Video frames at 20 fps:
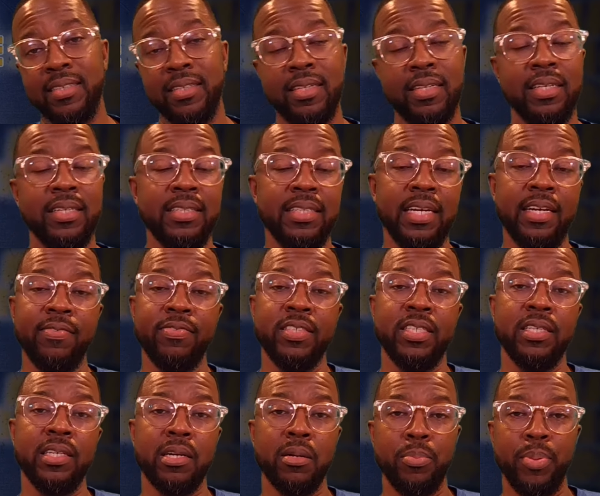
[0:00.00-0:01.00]
and definitely
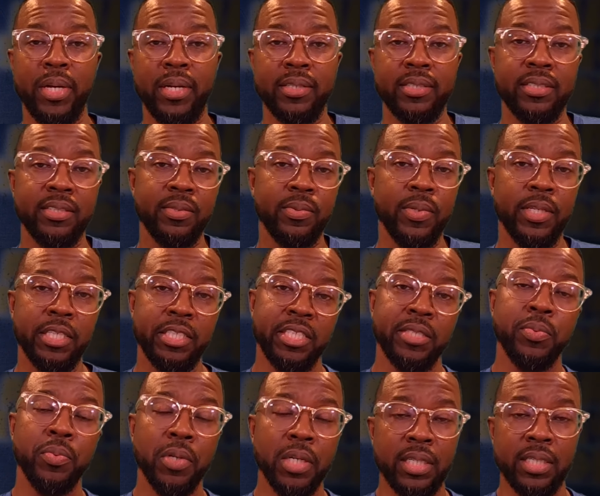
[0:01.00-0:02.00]
in comparison to where she
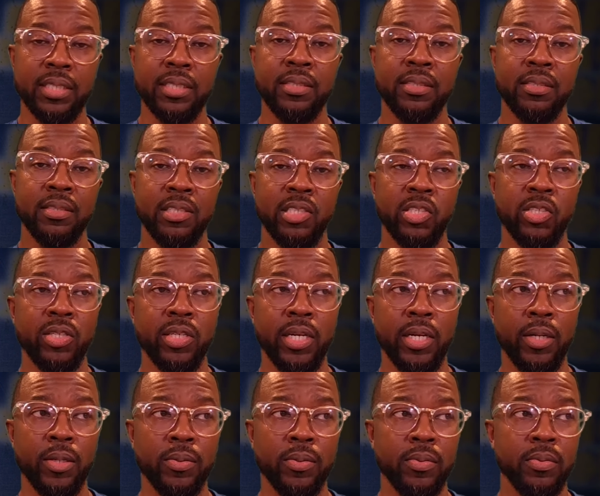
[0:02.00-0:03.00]
was,
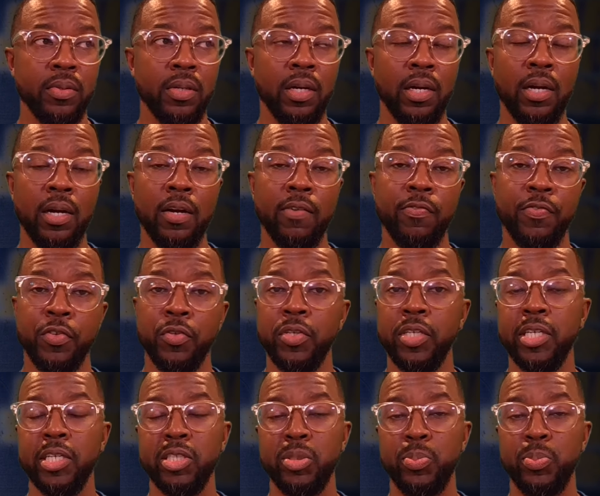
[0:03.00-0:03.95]
a few years